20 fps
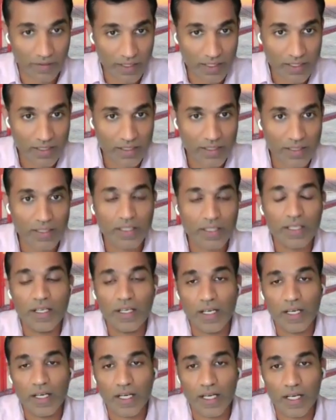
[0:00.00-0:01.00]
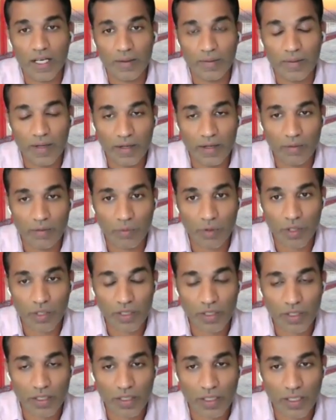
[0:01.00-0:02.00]
service? Uh,
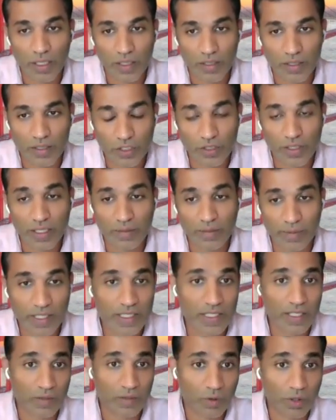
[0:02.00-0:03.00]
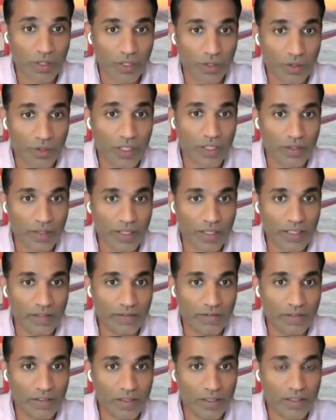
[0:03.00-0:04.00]
what uh, so that means that what you need
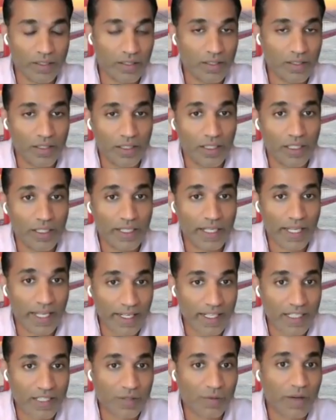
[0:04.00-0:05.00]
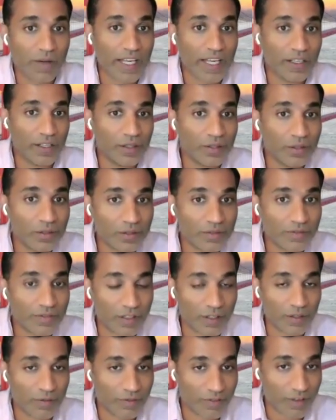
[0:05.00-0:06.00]
to deliver 10x value
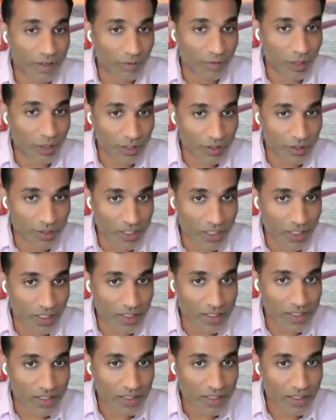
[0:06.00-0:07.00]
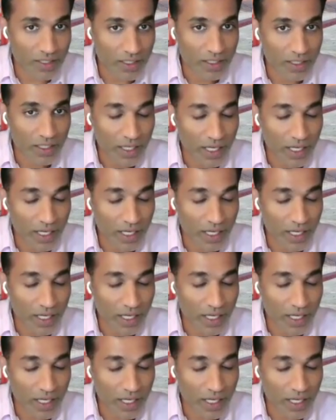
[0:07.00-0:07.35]
from from what you charge,